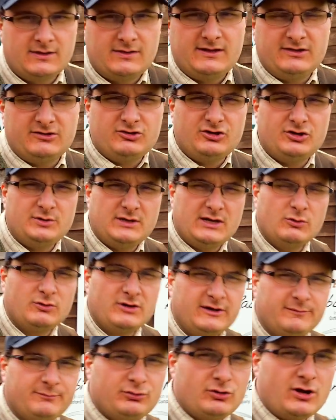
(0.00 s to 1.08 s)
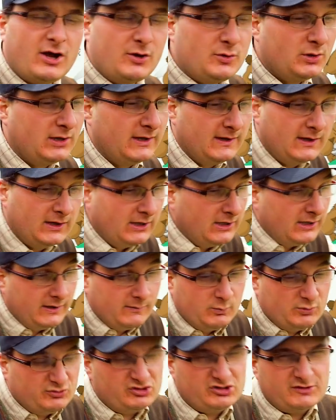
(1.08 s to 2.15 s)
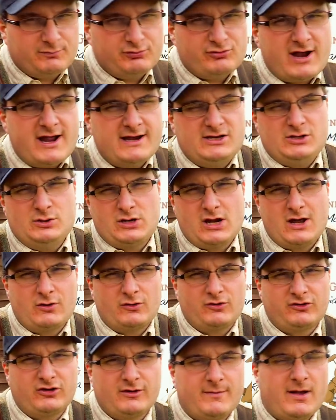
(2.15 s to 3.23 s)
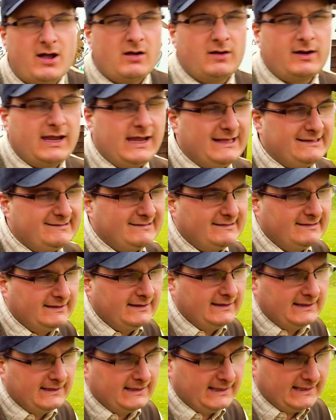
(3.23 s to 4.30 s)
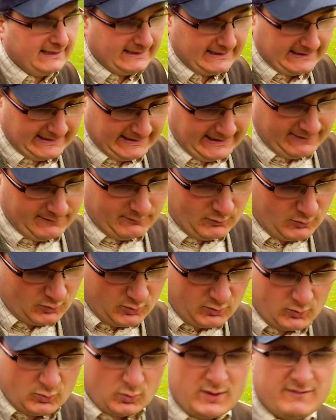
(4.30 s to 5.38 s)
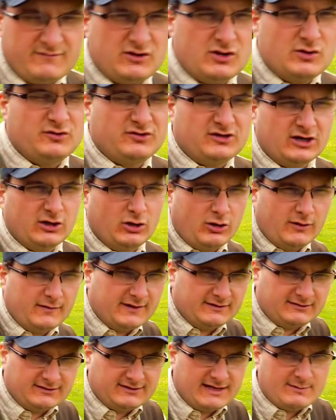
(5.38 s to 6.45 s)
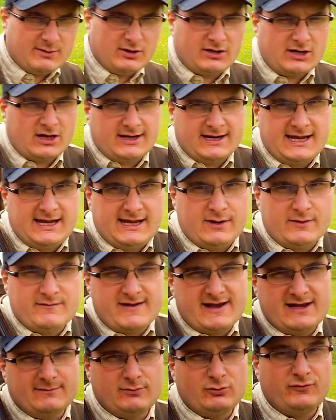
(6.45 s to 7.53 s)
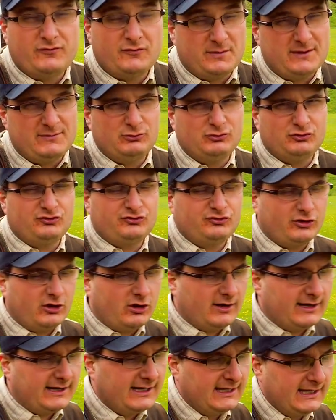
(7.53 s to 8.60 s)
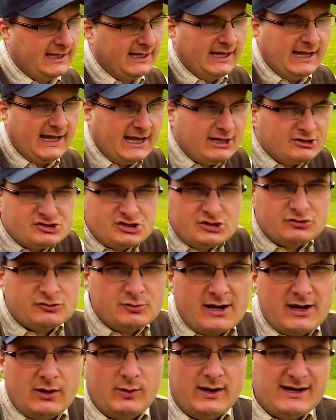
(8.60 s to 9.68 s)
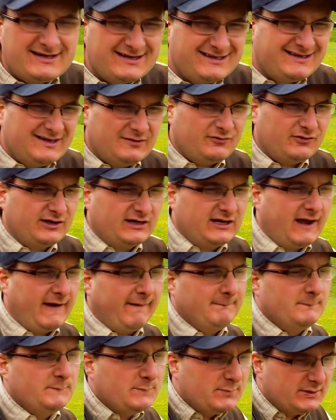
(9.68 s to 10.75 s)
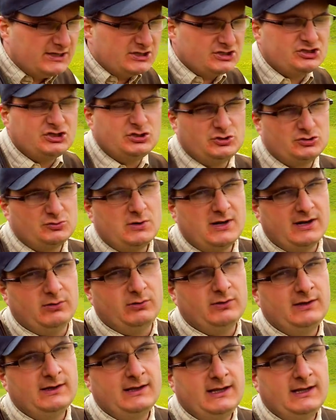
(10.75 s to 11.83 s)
this new Yield It's Pro, which is a brand new gun onto the market. We've used it a lot. There's a demo gun here available for people to try. It shoots well. It's a different gun, but it shoots well.